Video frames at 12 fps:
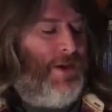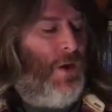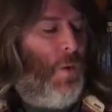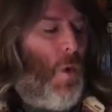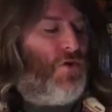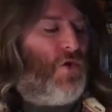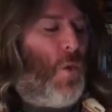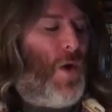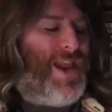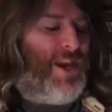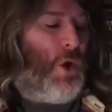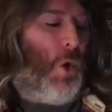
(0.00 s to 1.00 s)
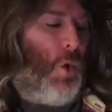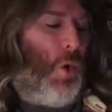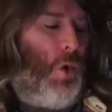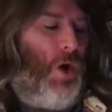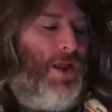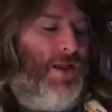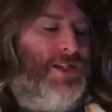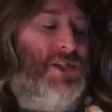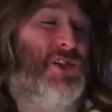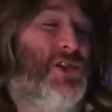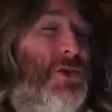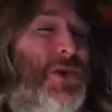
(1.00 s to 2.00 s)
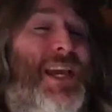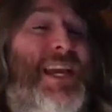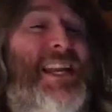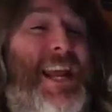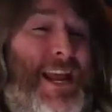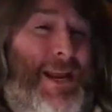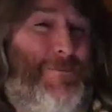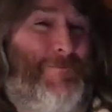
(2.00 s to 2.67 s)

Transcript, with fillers: What do we call zucchini?